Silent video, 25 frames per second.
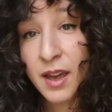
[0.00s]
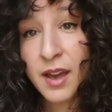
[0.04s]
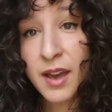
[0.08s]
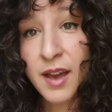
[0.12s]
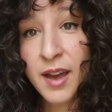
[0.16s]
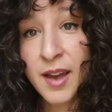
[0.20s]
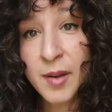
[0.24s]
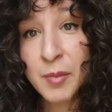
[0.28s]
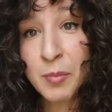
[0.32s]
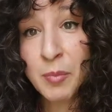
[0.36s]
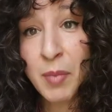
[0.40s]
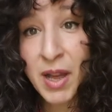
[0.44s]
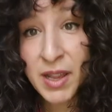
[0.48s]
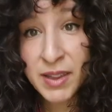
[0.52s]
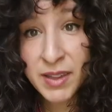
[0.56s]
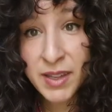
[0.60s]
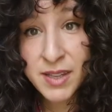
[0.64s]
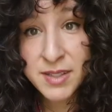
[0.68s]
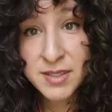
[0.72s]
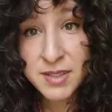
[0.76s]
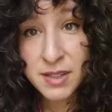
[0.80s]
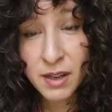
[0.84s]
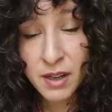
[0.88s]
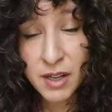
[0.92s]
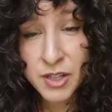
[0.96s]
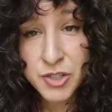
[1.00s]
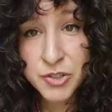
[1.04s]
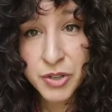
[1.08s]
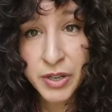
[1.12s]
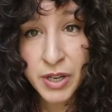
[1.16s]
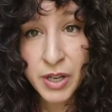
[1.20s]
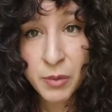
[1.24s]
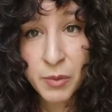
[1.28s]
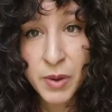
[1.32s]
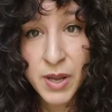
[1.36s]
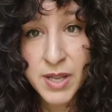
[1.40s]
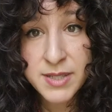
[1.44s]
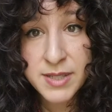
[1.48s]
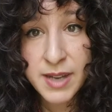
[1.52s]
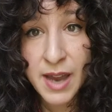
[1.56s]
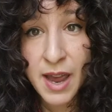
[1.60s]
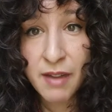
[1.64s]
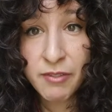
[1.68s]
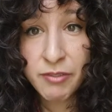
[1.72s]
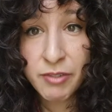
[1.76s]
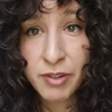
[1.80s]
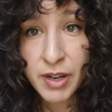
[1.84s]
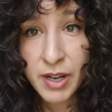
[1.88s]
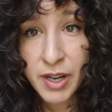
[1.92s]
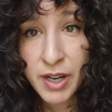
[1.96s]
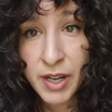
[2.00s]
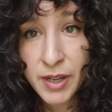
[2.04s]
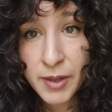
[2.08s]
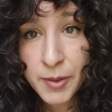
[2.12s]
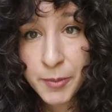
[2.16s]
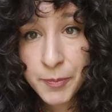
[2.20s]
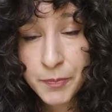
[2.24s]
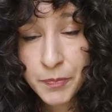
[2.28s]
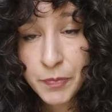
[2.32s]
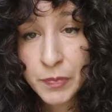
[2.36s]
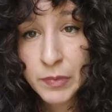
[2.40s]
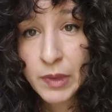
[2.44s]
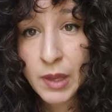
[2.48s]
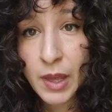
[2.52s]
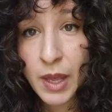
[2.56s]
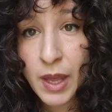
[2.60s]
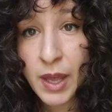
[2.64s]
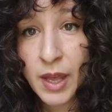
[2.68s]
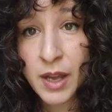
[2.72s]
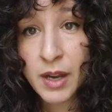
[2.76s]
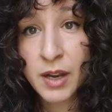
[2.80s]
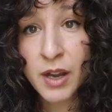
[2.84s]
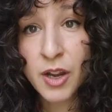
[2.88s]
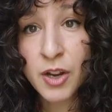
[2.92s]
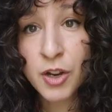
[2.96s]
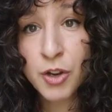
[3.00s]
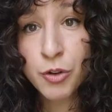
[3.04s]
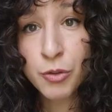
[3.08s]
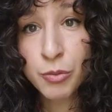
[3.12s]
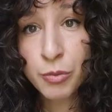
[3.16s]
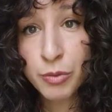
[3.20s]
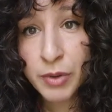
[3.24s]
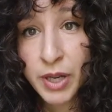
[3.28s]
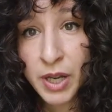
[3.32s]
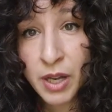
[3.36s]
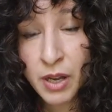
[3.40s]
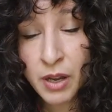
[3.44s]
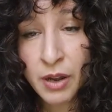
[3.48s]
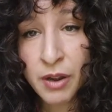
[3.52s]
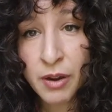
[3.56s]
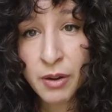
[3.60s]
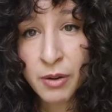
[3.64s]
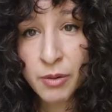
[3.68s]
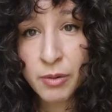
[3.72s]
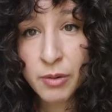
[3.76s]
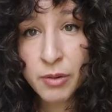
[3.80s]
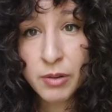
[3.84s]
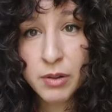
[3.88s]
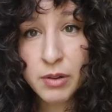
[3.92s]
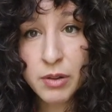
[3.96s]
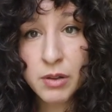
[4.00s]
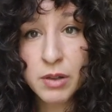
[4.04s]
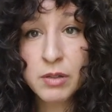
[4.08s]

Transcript: Uh, Mali is a country in West Africa, and a griot,